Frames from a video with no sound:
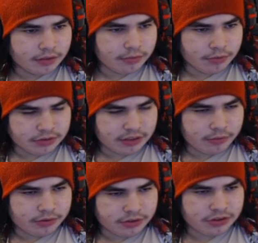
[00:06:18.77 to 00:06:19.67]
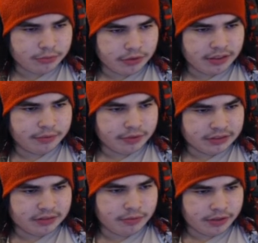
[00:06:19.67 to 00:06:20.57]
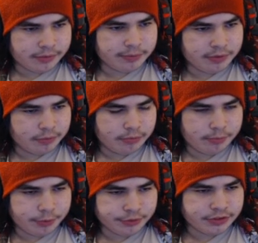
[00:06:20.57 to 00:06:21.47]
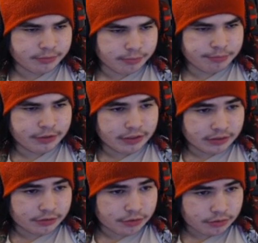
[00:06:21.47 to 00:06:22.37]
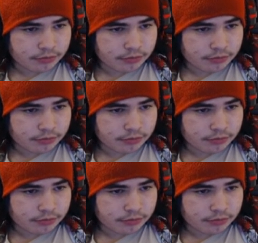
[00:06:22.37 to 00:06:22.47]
which I don't think she would anyways. I'd rather be the one proposing, but